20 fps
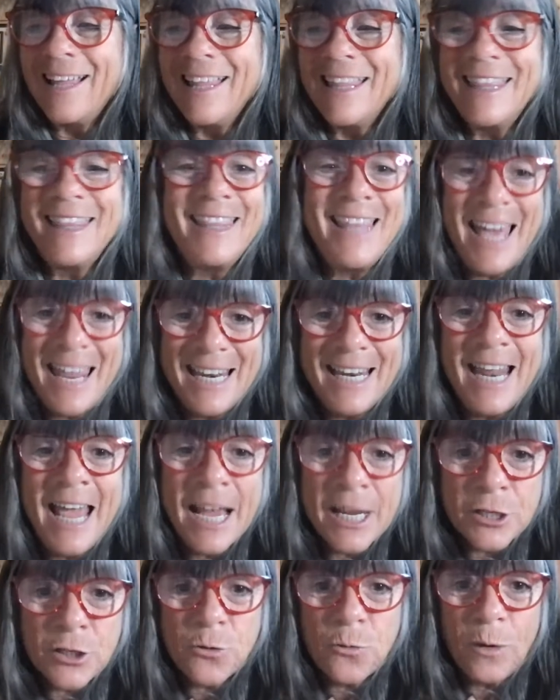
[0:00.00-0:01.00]
that
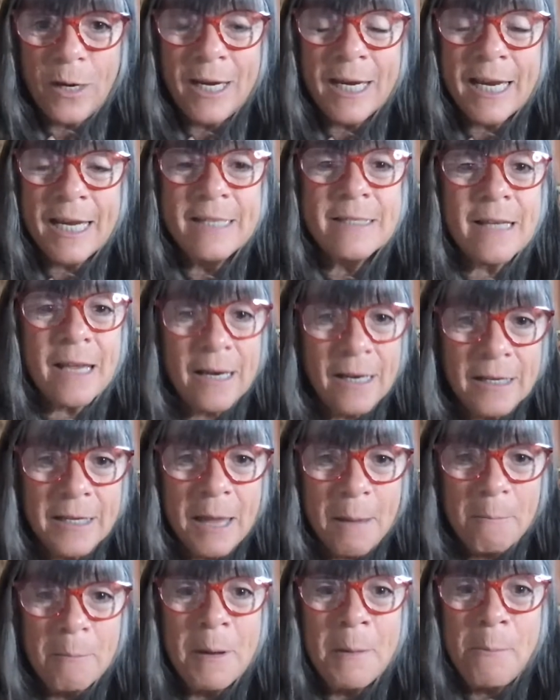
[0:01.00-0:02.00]
next week he's going to
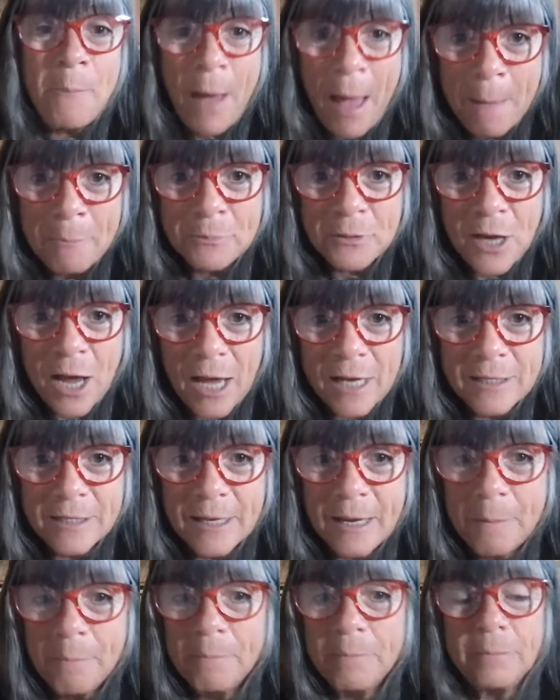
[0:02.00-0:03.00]
let me baptize
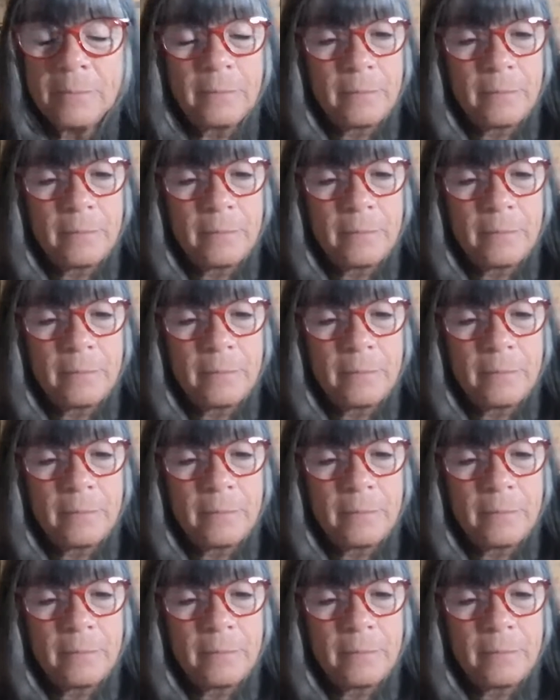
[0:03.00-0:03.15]
him.